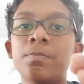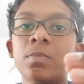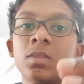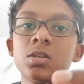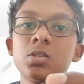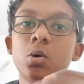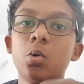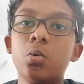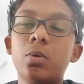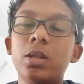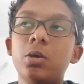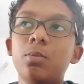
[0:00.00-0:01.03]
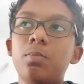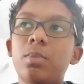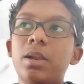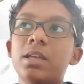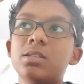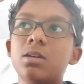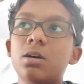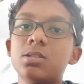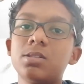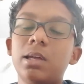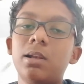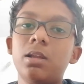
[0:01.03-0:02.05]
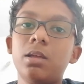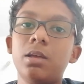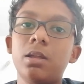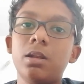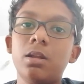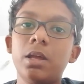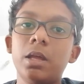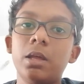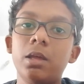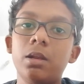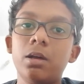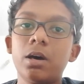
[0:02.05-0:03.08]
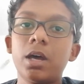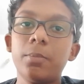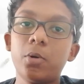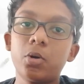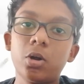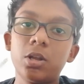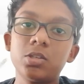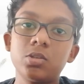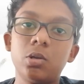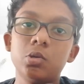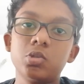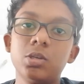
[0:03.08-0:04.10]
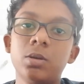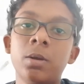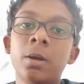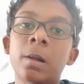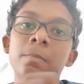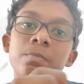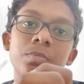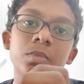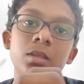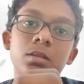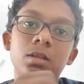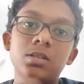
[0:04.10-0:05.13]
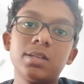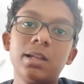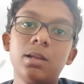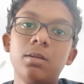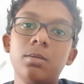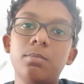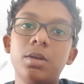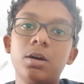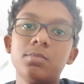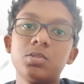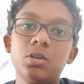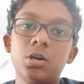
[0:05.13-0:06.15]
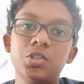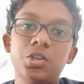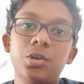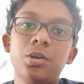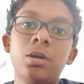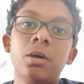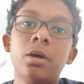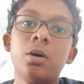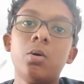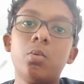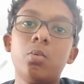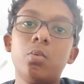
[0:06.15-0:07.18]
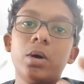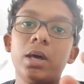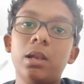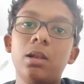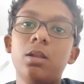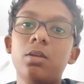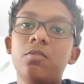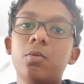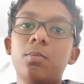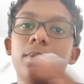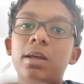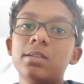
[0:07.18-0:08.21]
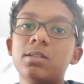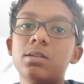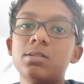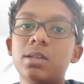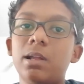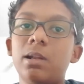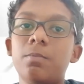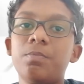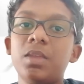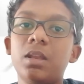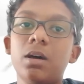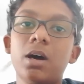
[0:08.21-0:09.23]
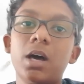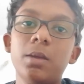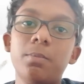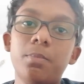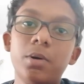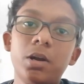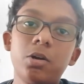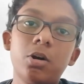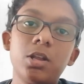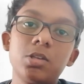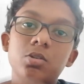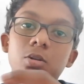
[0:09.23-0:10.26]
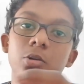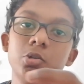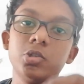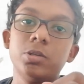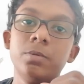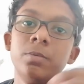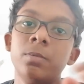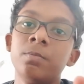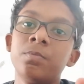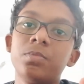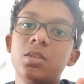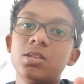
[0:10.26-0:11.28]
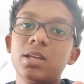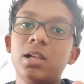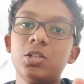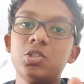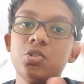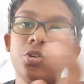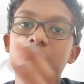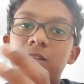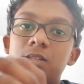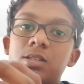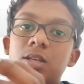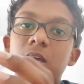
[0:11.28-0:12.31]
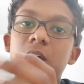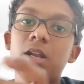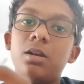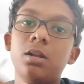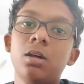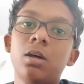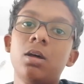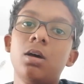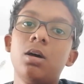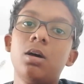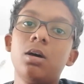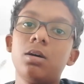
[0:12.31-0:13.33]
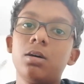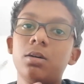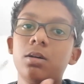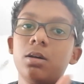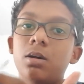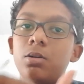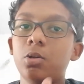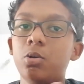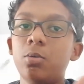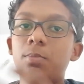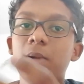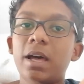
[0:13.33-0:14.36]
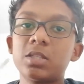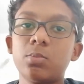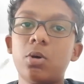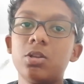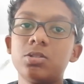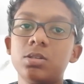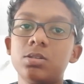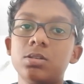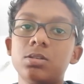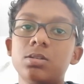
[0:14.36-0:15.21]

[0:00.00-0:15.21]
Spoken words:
So when you place a cell in a hypotonic solution, the cell becomes turgid, while if you place the cell in a hypertonic solution, the cell shrinks, and due to plasmolysis